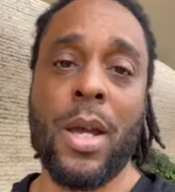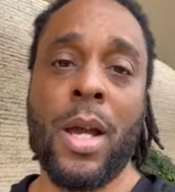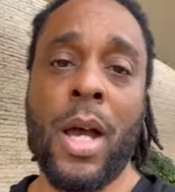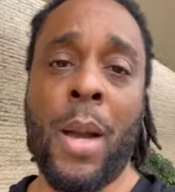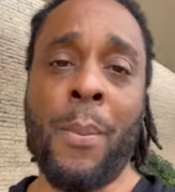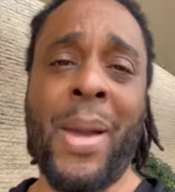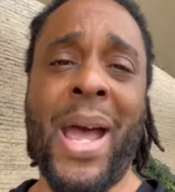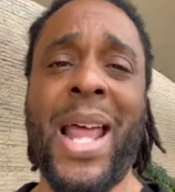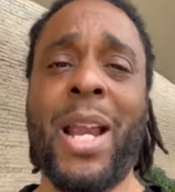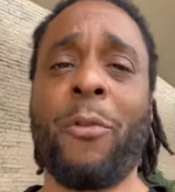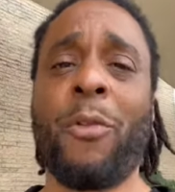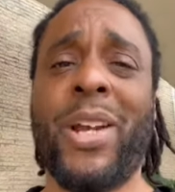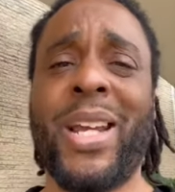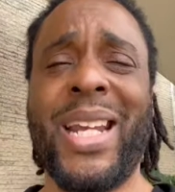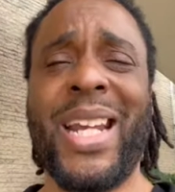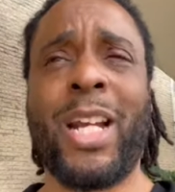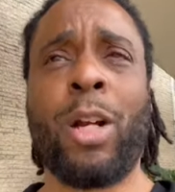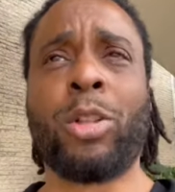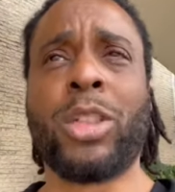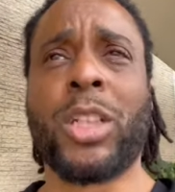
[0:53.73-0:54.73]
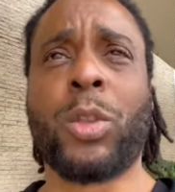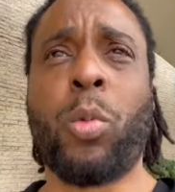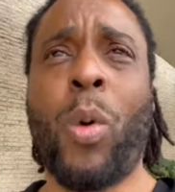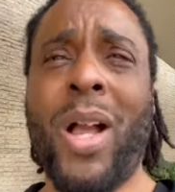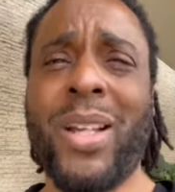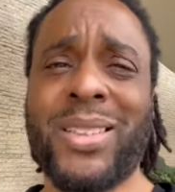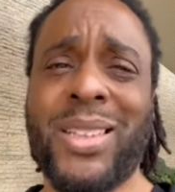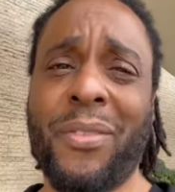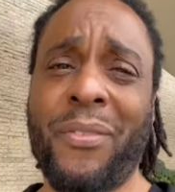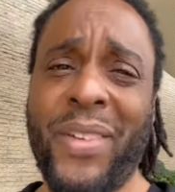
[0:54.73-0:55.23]
I'm Alan Reagan, and don't just
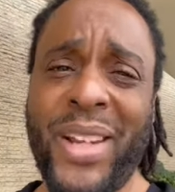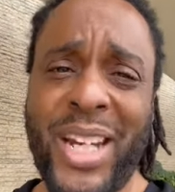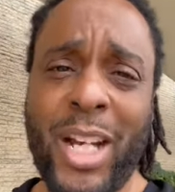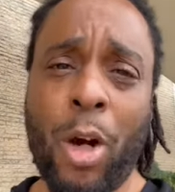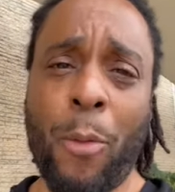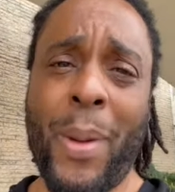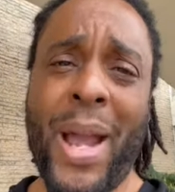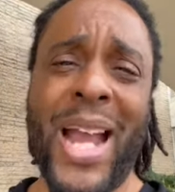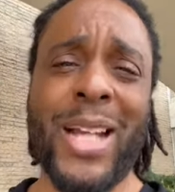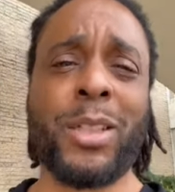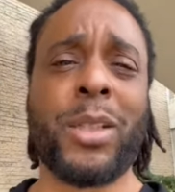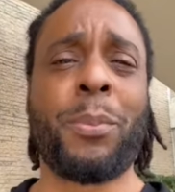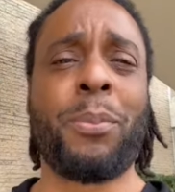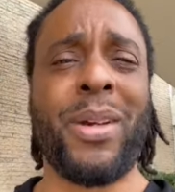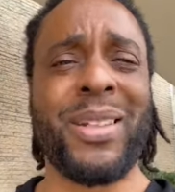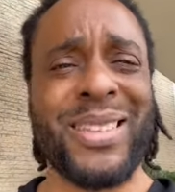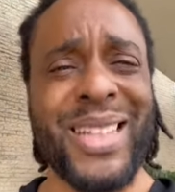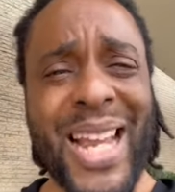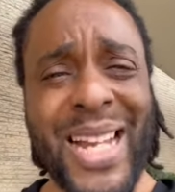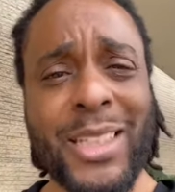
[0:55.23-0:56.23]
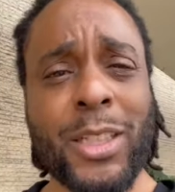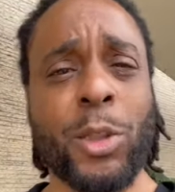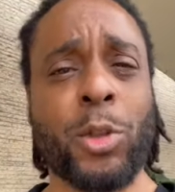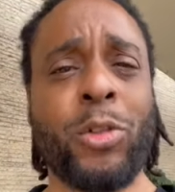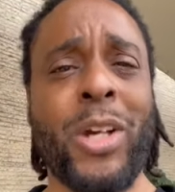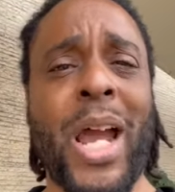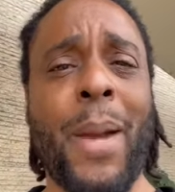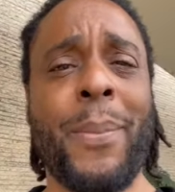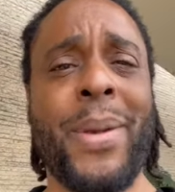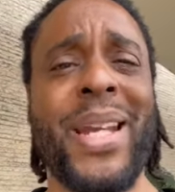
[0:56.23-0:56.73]
watch the video, but actually press like,
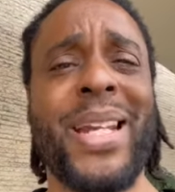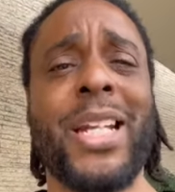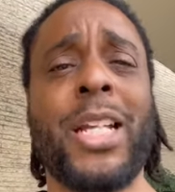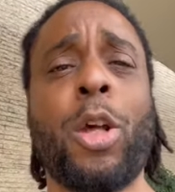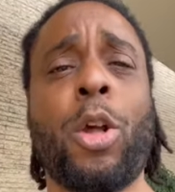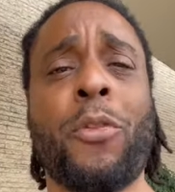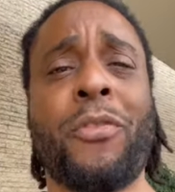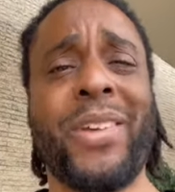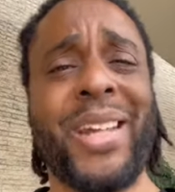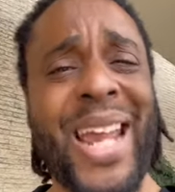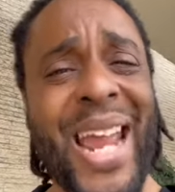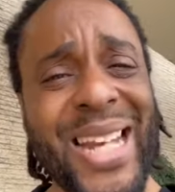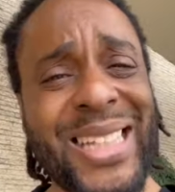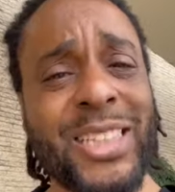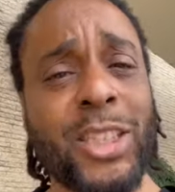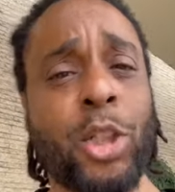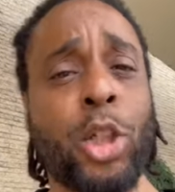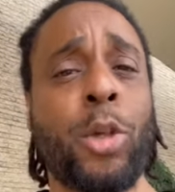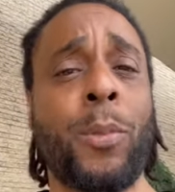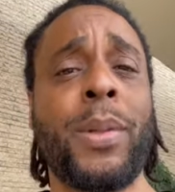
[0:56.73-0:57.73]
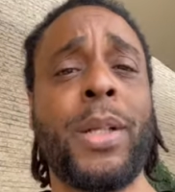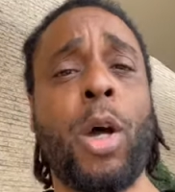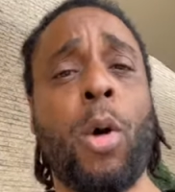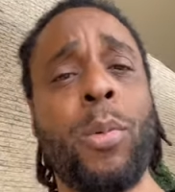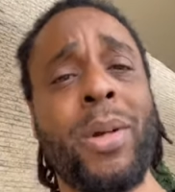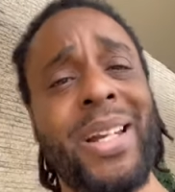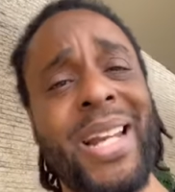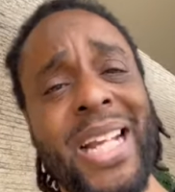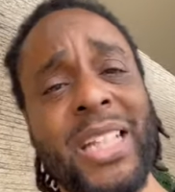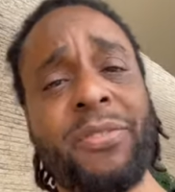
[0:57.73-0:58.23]
subscribe, and hit the notification so you can know when
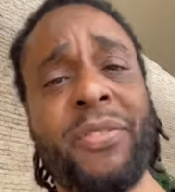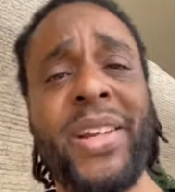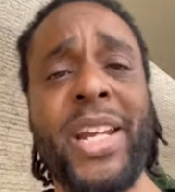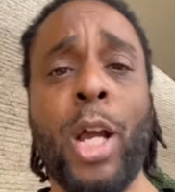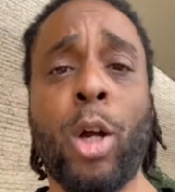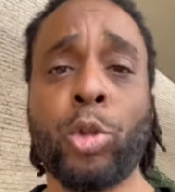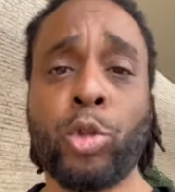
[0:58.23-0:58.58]
the next video